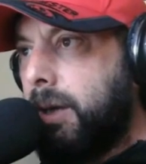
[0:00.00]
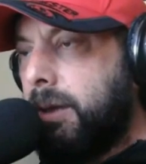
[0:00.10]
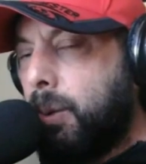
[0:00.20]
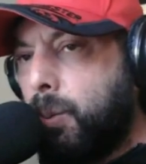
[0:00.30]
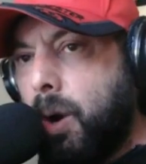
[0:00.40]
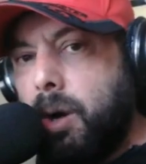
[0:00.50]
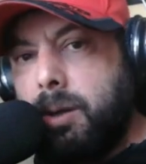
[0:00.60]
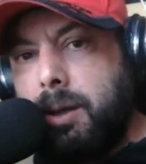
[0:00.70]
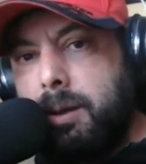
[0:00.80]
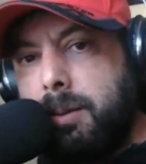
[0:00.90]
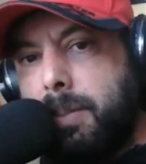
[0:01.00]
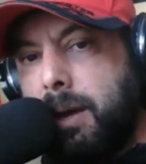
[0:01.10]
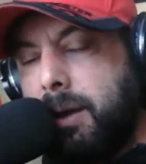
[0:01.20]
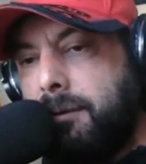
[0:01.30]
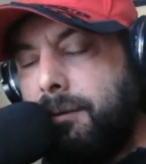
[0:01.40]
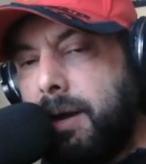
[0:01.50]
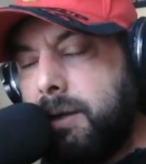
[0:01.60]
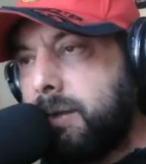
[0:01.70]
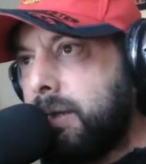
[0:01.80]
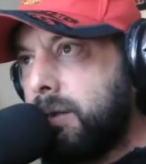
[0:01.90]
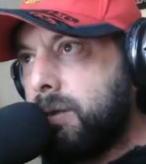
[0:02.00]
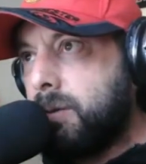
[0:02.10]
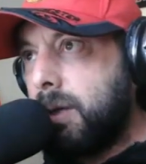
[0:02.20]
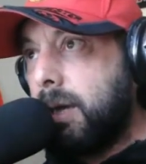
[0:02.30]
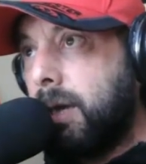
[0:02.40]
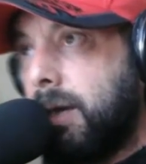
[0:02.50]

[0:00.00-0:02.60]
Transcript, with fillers: that worked in the banking finance industry in